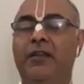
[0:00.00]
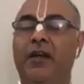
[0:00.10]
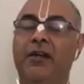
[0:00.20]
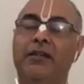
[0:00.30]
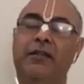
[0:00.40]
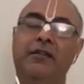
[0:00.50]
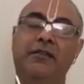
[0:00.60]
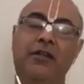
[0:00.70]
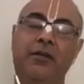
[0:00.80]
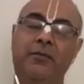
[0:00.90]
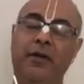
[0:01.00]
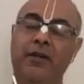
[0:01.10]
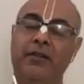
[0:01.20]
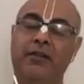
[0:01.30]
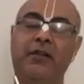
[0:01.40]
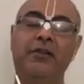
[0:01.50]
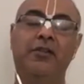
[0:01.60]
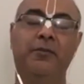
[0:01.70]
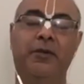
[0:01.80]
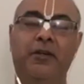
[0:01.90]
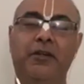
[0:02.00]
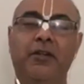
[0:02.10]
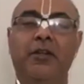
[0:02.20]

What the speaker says: jnanisya bharatarshava.